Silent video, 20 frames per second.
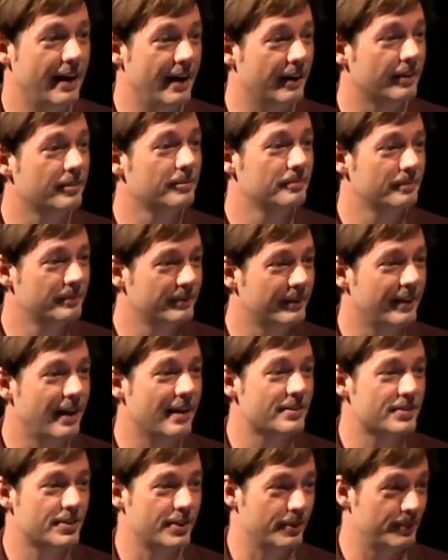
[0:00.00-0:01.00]
Dang,
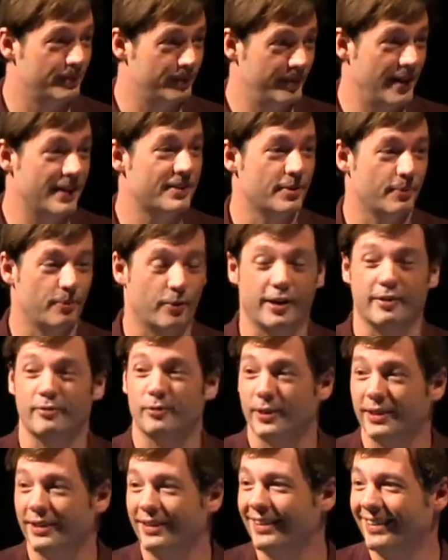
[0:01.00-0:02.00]
that's a, that's a
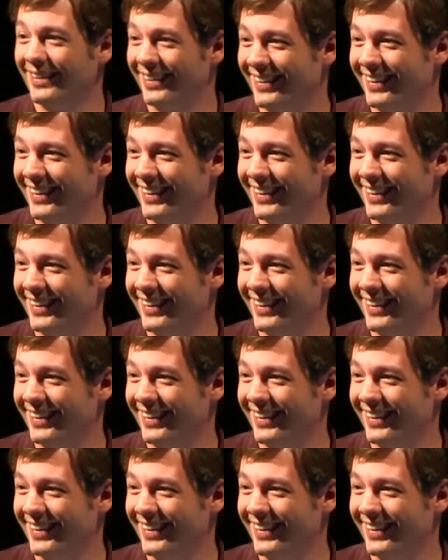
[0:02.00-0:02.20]
brave one.